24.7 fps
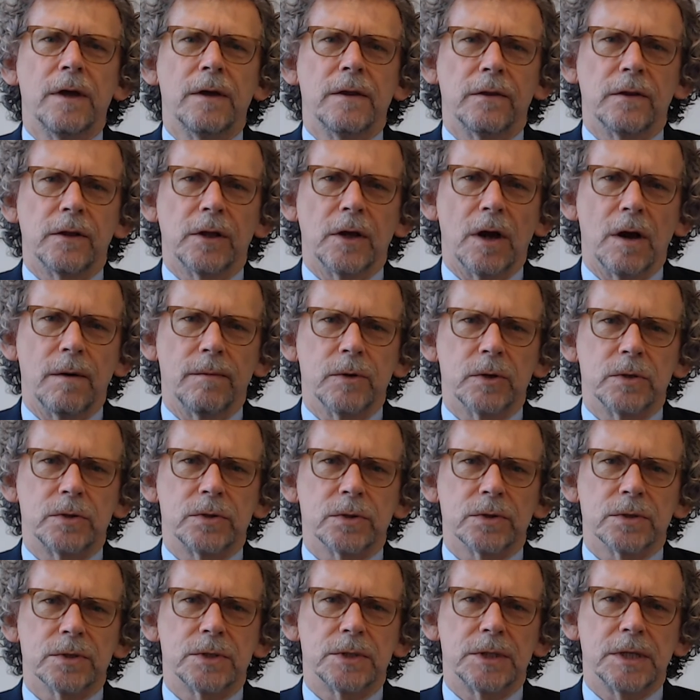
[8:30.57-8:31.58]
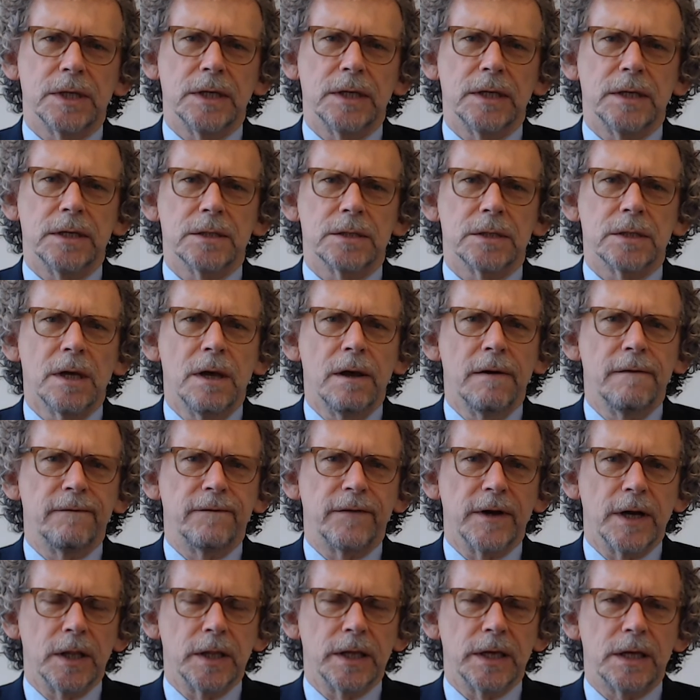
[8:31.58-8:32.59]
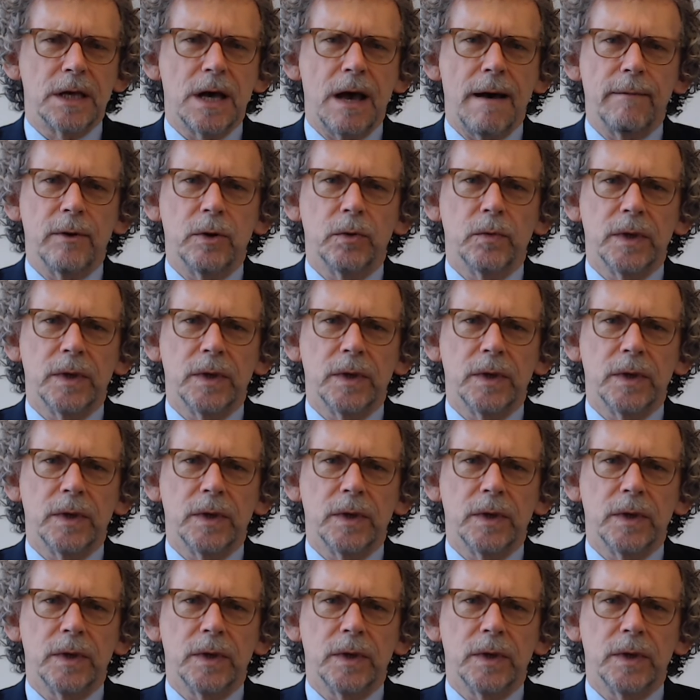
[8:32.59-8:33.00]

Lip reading: the arbitral seat, is fairly common.